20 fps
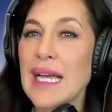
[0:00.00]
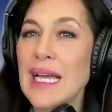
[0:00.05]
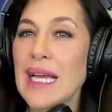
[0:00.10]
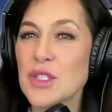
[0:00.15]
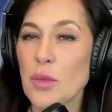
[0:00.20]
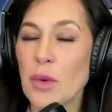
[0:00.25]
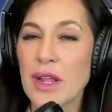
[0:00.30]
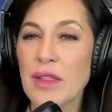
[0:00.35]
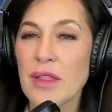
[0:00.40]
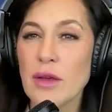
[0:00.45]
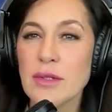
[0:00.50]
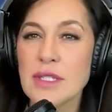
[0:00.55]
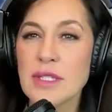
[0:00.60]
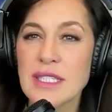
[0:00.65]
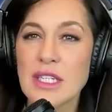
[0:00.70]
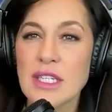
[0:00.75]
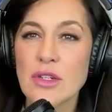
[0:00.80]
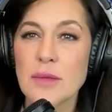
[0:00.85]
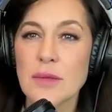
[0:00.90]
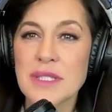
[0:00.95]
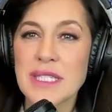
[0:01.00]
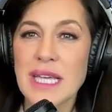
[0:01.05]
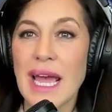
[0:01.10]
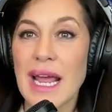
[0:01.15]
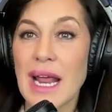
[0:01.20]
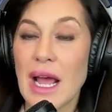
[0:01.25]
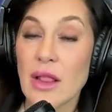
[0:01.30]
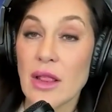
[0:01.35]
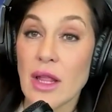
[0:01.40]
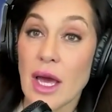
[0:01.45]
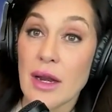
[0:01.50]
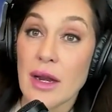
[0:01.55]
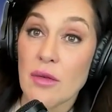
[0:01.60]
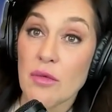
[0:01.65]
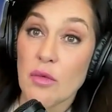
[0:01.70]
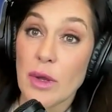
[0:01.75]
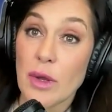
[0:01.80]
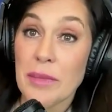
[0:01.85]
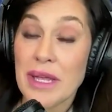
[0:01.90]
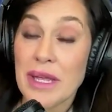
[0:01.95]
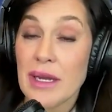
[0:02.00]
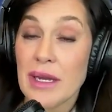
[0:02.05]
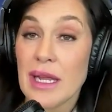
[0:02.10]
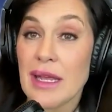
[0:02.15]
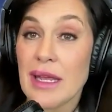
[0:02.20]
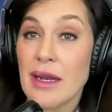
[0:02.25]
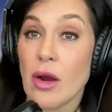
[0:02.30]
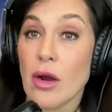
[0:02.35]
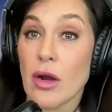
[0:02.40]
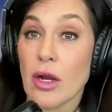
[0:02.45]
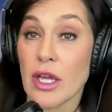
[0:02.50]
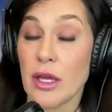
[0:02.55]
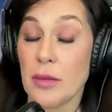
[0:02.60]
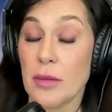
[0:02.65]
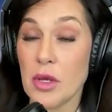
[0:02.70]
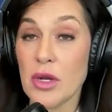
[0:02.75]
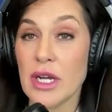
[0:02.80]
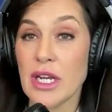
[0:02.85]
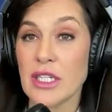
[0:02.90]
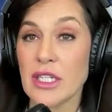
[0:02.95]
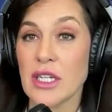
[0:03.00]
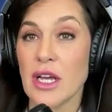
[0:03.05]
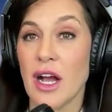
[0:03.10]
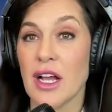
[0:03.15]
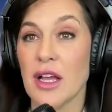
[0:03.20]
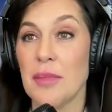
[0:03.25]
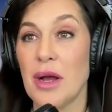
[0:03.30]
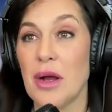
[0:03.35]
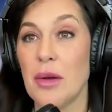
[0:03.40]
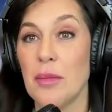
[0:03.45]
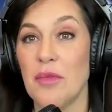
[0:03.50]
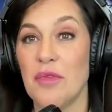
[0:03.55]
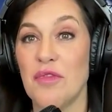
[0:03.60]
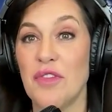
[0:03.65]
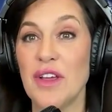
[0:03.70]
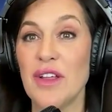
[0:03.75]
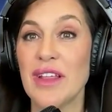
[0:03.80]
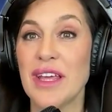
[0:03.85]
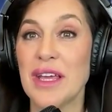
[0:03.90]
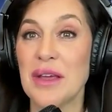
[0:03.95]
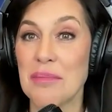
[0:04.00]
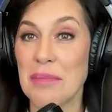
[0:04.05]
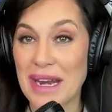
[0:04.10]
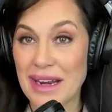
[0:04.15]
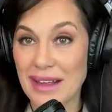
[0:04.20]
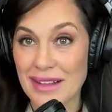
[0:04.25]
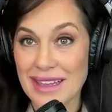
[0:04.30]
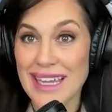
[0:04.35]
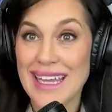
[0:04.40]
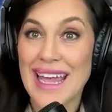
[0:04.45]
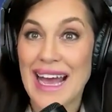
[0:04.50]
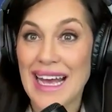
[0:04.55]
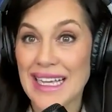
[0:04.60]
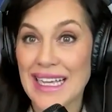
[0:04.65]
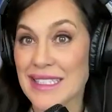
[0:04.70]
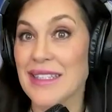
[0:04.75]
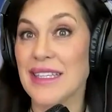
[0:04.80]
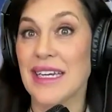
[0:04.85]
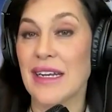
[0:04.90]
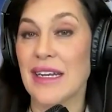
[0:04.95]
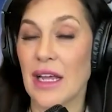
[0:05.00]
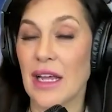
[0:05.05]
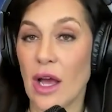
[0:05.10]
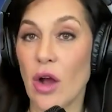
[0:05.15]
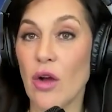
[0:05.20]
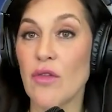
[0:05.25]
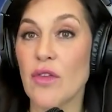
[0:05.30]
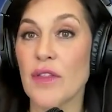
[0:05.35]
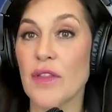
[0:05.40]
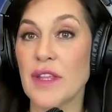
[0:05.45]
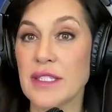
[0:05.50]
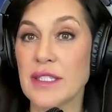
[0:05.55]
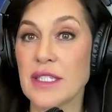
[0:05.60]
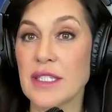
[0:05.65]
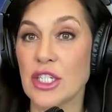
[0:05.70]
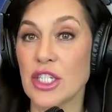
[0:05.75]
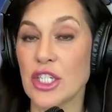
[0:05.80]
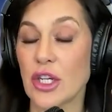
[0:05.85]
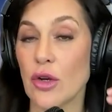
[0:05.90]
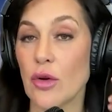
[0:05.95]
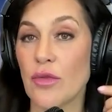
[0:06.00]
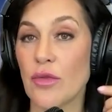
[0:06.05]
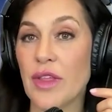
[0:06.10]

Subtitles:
it's one of those syndromes. A lot of women in our community talk about feeling medically gaslit over this issue.